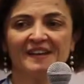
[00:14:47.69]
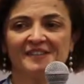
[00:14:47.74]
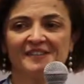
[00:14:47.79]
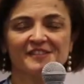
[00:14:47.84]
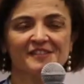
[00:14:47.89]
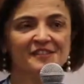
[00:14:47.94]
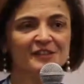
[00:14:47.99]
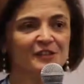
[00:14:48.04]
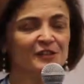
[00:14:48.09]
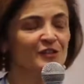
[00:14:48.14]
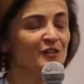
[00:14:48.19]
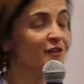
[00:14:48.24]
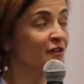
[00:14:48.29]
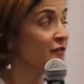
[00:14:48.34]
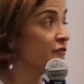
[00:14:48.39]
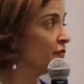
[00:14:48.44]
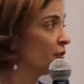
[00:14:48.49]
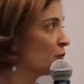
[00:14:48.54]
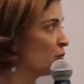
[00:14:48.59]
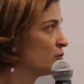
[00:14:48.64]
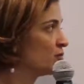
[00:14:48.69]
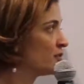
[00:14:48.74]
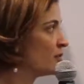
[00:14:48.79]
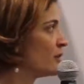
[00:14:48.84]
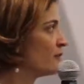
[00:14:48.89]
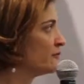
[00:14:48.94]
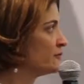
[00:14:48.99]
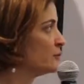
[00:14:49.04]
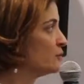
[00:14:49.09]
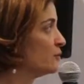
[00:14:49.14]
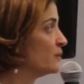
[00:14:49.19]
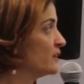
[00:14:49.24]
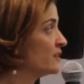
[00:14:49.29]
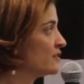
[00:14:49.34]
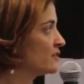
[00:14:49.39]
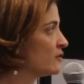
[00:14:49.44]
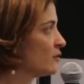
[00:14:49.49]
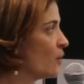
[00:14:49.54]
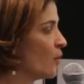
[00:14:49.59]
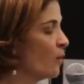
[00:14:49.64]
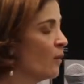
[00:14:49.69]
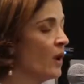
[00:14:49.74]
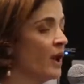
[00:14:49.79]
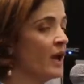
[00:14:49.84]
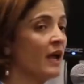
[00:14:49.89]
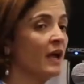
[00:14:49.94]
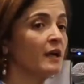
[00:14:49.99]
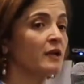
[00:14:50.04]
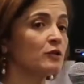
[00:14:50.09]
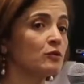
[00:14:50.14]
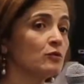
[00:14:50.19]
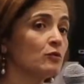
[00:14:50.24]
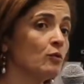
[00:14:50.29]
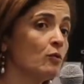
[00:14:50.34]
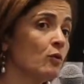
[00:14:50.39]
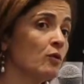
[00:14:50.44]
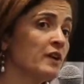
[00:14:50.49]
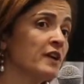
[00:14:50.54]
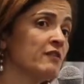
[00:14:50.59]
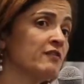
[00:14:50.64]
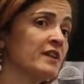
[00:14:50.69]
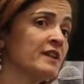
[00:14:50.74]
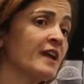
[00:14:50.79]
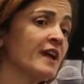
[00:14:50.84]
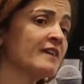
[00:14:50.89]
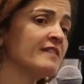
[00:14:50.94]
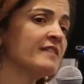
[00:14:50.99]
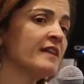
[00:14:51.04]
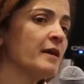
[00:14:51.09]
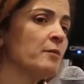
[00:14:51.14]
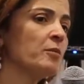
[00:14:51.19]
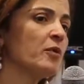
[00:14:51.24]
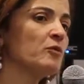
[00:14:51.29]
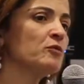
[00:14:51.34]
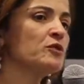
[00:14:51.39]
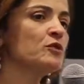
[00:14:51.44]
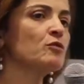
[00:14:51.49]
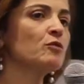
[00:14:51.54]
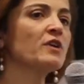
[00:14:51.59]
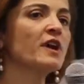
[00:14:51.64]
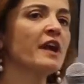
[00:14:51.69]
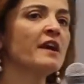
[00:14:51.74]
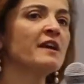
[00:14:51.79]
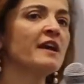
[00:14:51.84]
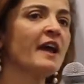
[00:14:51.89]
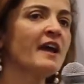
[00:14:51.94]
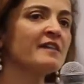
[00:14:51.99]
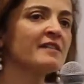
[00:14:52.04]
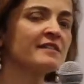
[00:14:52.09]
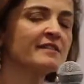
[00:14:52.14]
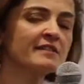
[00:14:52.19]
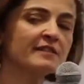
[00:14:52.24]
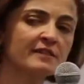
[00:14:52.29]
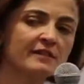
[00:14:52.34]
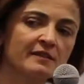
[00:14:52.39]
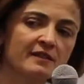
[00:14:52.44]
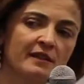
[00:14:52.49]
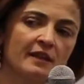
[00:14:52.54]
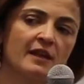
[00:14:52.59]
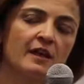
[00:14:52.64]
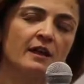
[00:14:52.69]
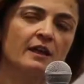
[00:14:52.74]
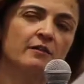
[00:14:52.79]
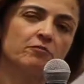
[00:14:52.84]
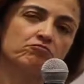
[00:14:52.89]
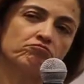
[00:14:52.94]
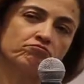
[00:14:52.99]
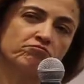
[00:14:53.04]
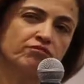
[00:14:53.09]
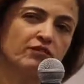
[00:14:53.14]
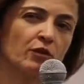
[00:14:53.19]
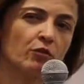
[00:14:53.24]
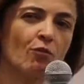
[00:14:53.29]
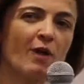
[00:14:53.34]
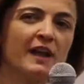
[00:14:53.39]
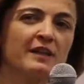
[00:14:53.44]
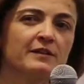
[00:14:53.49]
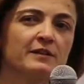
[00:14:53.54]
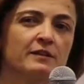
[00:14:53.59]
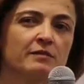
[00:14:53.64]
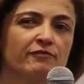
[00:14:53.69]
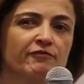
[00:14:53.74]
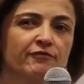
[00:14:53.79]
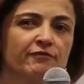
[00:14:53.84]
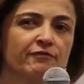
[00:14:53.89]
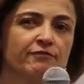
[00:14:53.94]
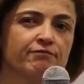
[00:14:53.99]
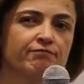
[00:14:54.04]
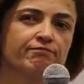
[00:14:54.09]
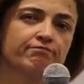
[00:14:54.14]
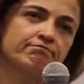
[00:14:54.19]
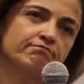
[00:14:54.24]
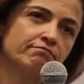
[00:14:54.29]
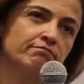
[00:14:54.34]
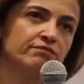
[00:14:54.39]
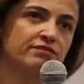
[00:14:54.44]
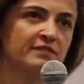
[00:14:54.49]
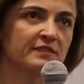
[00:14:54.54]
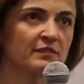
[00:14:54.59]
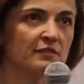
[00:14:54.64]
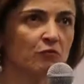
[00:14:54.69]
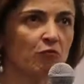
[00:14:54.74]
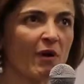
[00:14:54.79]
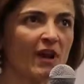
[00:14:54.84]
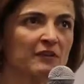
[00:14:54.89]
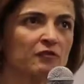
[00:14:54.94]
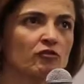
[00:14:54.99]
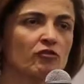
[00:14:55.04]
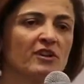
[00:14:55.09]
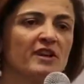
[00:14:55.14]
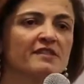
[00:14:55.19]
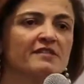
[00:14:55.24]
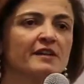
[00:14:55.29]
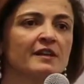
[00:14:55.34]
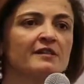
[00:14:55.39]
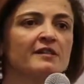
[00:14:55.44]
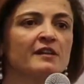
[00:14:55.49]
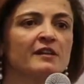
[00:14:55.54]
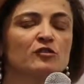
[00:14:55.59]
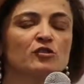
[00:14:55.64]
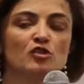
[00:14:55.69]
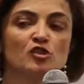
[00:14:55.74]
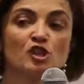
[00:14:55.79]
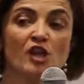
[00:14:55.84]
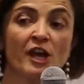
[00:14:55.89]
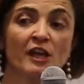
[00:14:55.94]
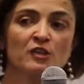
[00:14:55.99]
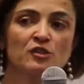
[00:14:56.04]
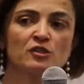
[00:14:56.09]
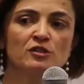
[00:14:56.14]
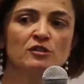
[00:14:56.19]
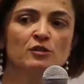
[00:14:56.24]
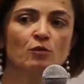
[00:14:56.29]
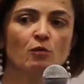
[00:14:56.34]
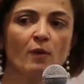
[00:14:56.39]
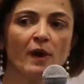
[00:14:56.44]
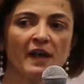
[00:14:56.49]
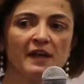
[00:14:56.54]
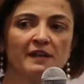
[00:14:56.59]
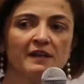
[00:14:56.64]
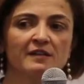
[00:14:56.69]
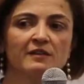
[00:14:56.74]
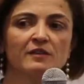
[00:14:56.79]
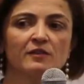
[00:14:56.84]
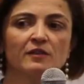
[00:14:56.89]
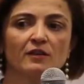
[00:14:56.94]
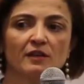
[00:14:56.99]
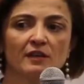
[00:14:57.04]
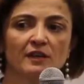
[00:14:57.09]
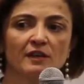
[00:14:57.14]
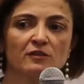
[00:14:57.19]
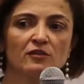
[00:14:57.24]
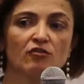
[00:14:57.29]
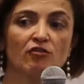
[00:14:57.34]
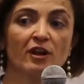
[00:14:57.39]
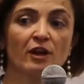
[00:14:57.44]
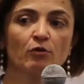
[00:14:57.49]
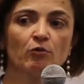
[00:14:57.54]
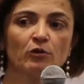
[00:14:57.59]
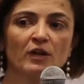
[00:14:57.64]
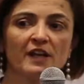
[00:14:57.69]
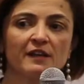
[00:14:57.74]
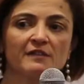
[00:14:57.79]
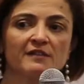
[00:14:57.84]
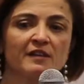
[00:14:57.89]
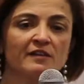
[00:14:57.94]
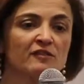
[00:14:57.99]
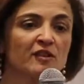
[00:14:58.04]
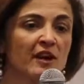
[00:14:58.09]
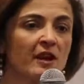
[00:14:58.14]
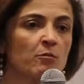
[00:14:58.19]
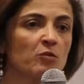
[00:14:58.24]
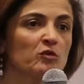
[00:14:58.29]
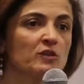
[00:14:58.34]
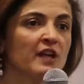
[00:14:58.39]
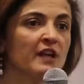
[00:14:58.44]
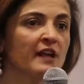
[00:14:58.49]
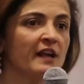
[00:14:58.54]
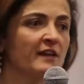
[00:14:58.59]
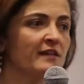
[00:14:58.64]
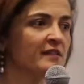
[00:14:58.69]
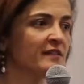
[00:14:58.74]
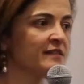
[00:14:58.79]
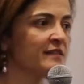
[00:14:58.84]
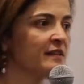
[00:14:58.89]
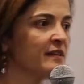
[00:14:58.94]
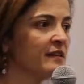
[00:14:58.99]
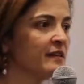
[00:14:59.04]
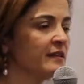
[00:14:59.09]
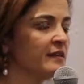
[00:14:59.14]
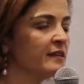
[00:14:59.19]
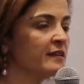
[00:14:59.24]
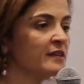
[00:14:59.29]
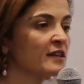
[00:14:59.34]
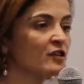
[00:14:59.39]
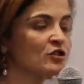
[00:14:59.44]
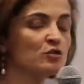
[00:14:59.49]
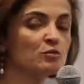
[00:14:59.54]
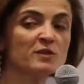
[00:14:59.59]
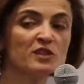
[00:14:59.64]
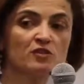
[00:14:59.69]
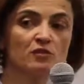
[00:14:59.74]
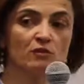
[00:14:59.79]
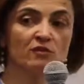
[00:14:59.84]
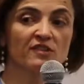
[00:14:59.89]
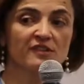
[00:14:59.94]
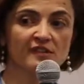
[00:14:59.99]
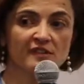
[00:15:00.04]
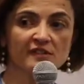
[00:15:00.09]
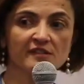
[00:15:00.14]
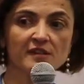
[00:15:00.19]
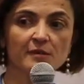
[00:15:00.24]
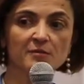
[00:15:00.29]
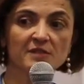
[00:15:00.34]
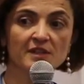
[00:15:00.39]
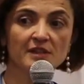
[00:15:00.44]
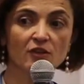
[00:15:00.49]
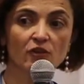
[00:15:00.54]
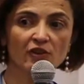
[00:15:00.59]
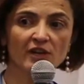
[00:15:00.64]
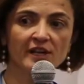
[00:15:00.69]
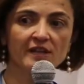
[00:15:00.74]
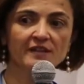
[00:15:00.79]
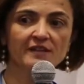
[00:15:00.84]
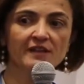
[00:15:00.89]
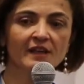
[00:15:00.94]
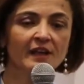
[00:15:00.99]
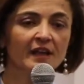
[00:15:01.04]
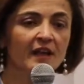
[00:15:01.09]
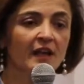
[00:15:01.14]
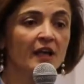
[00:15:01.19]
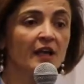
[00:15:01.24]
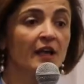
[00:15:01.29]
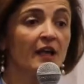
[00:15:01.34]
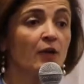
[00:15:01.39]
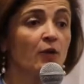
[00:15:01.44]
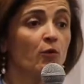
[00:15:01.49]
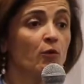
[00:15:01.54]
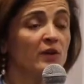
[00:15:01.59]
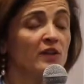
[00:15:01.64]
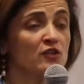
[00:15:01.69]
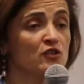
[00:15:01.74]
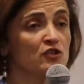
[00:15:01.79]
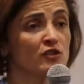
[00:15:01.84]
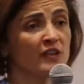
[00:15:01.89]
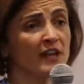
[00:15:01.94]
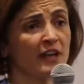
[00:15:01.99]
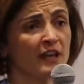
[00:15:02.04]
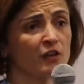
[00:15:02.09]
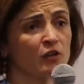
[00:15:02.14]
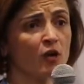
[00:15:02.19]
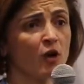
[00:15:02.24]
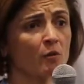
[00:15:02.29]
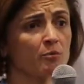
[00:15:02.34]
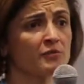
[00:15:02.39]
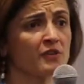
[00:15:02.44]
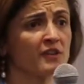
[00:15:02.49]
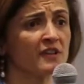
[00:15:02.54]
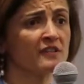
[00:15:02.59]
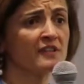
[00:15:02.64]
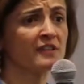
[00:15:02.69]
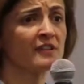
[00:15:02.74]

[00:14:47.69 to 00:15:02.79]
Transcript: see the difficulties of doing so. To give an example, the UK has quite recently changed the way it regulates and remunerates the transmission system, the grid, which they adopt is